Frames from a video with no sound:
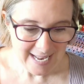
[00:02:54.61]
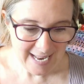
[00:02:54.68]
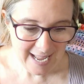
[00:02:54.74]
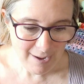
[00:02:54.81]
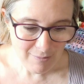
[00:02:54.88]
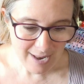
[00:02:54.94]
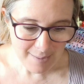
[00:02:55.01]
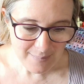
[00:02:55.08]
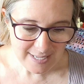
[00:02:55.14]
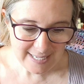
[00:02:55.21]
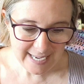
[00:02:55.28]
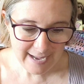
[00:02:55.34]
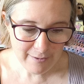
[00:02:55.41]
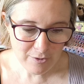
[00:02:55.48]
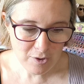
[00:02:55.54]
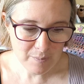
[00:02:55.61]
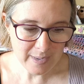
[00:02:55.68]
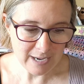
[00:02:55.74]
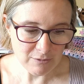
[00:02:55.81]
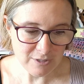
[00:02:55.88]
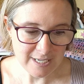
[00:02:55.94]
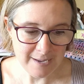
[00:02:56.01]
Now let me tell you
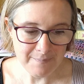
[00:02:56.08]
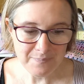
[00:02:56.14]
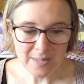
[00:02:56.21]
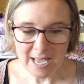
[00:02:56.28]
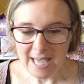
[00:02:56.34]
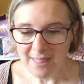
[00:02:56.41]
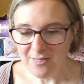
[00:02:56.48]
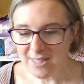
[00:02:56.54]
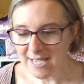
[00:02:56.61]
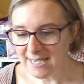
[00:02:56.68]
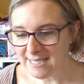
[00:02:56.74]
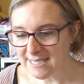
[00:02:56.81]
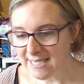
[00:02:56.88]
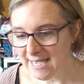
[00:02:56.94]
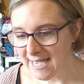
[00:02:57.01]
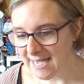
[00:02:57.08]
about it. This